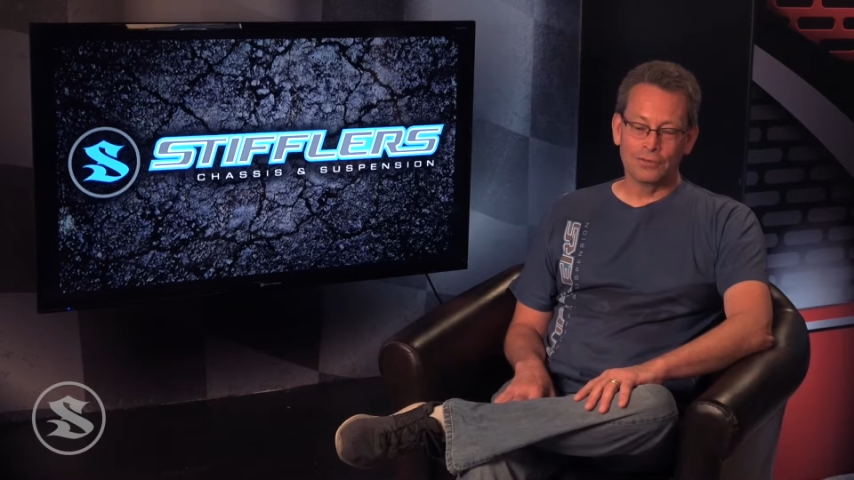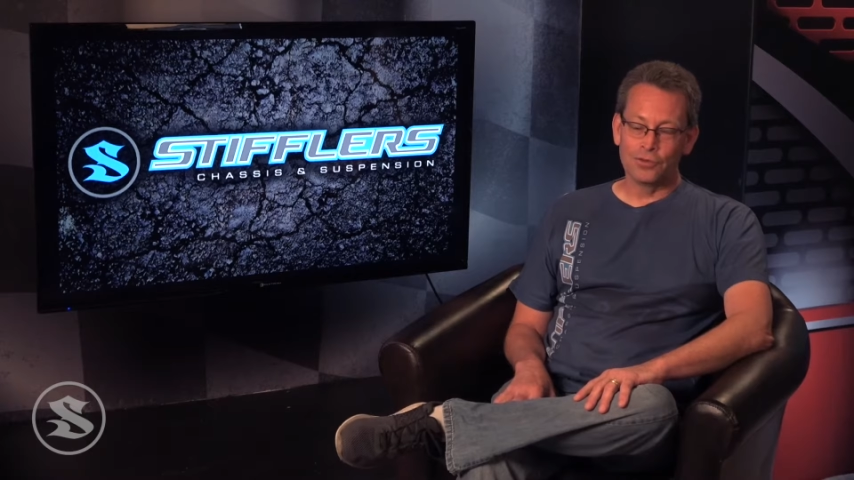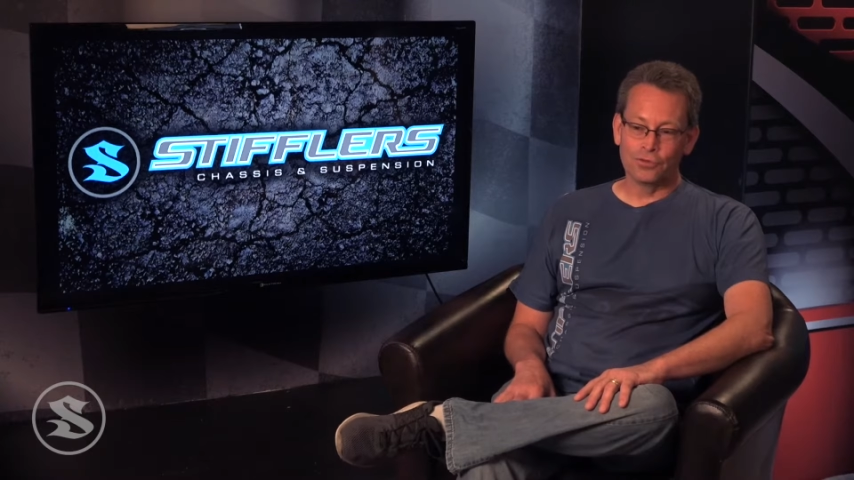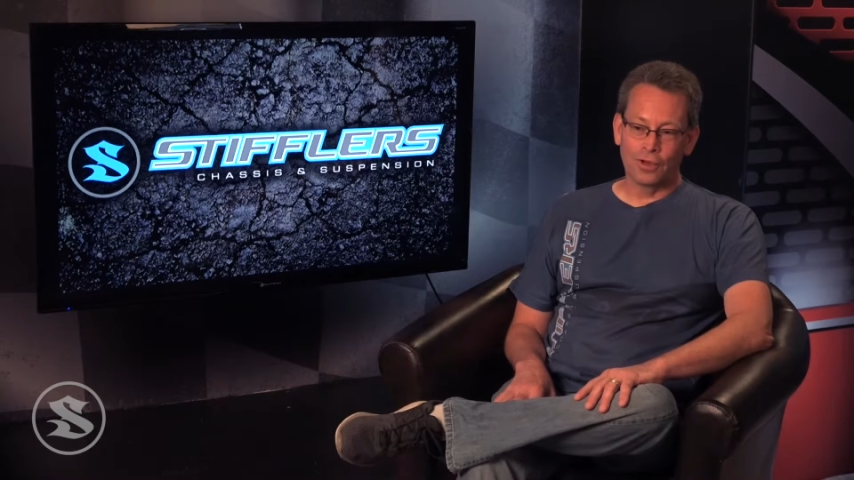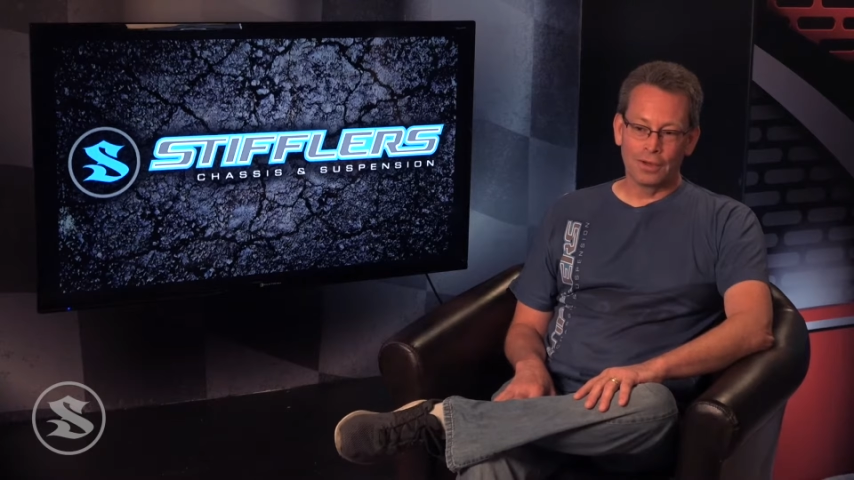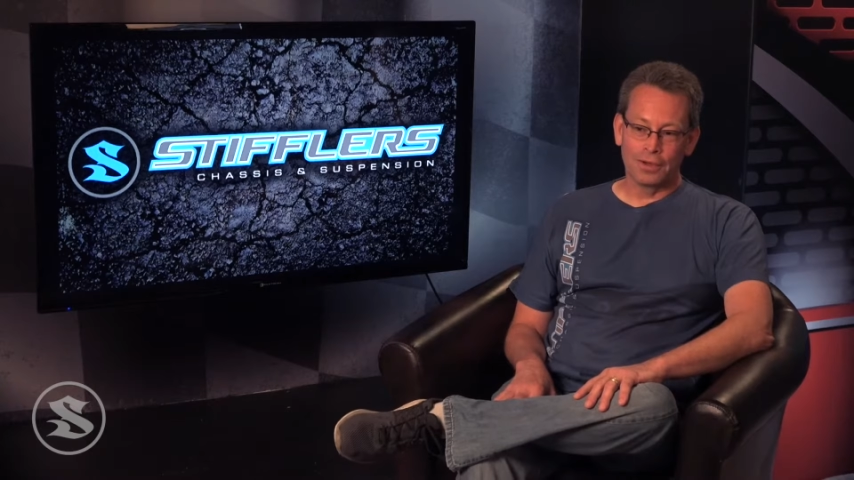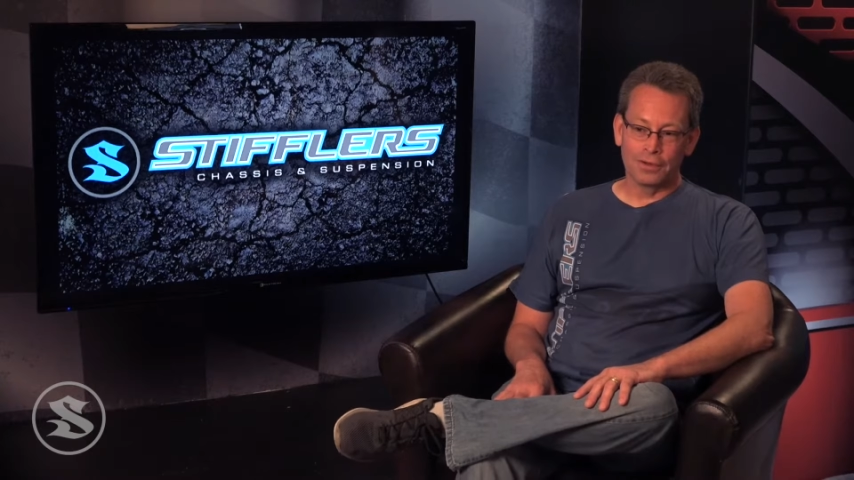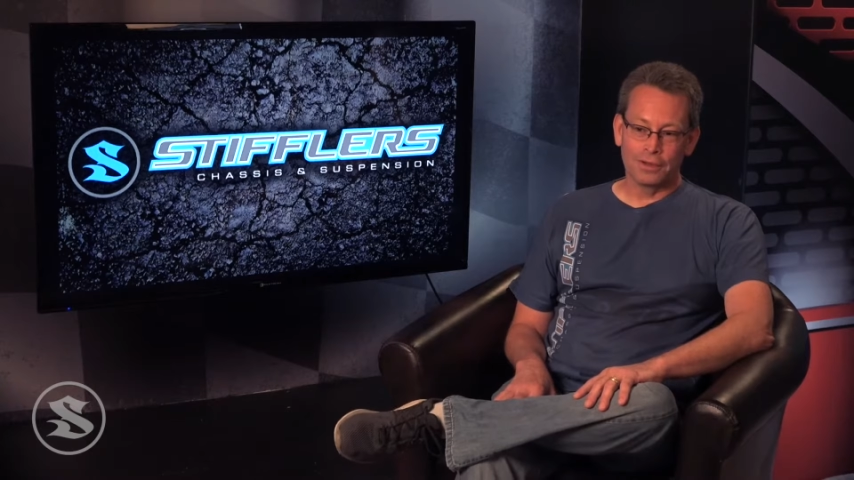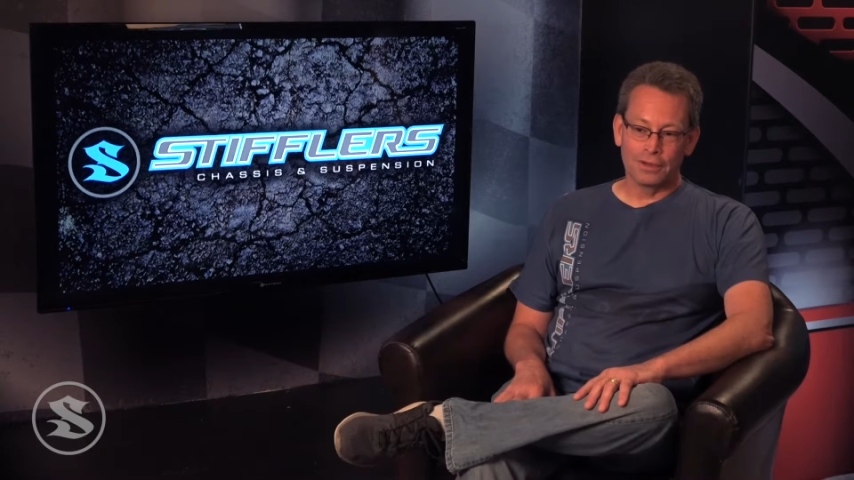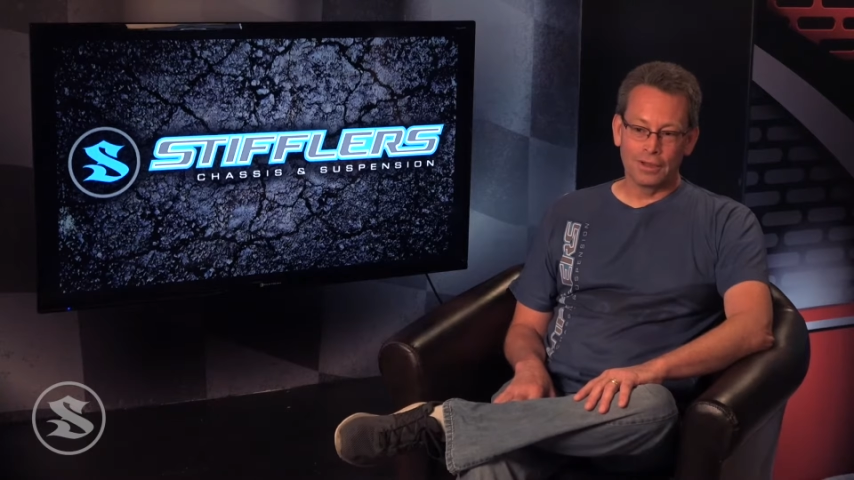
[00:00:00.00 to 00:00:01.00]

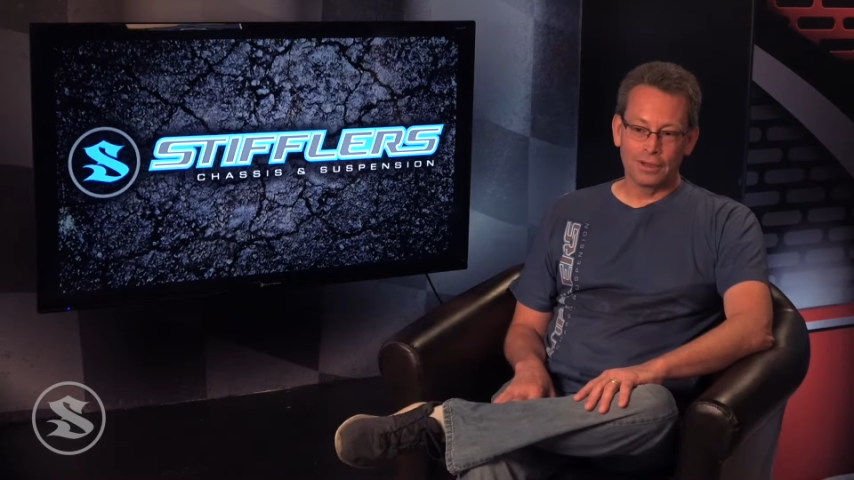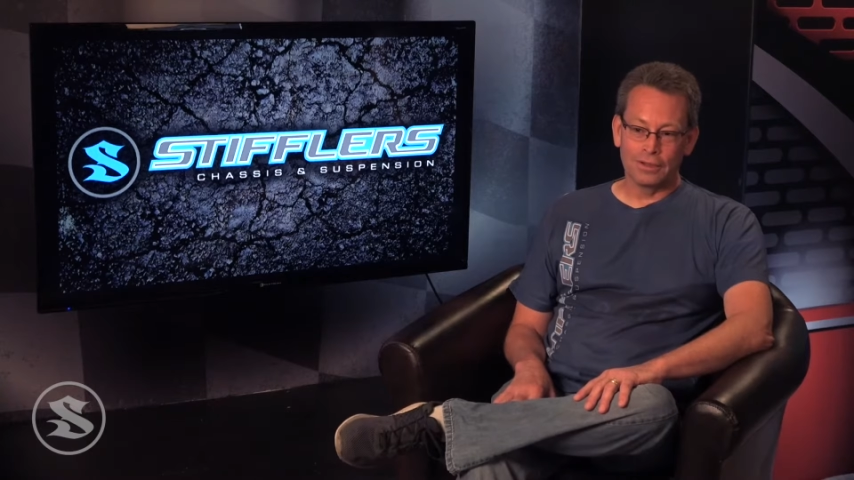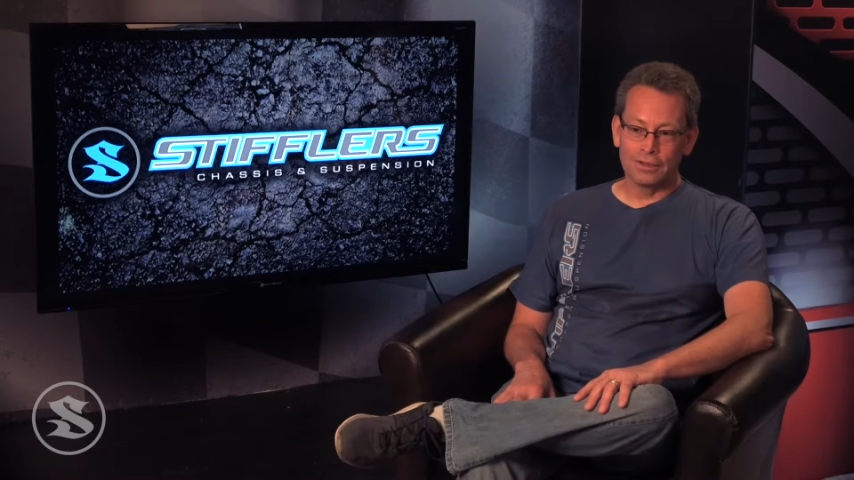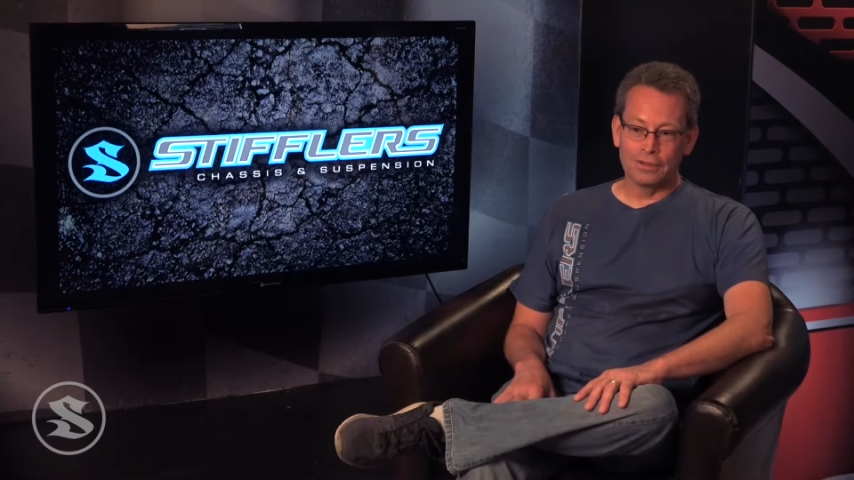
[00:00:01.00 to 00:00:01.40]
designed a